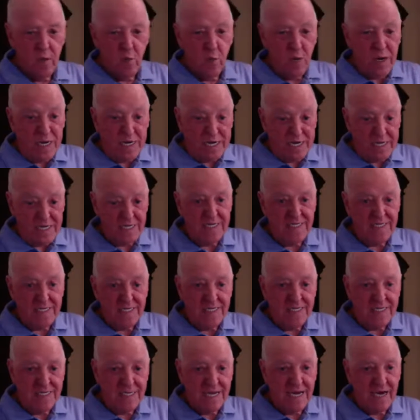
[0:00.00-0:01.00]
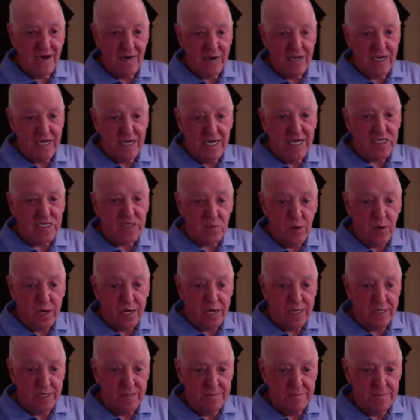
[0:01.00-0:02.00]
weak area. It is
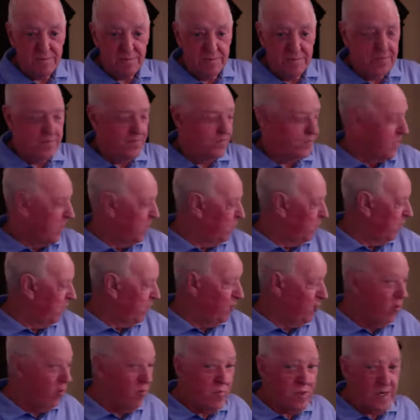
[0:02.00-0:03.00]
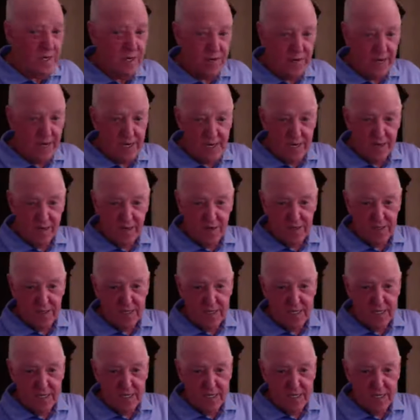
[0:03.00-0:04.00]
weak, and we've all been in that area.
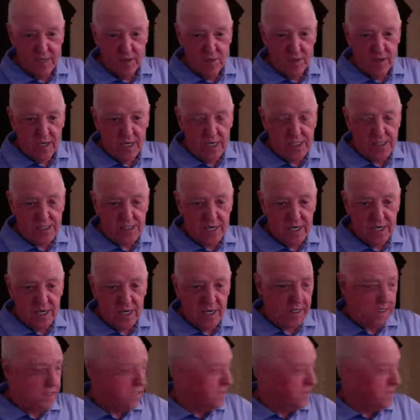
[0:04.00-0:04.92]
When I started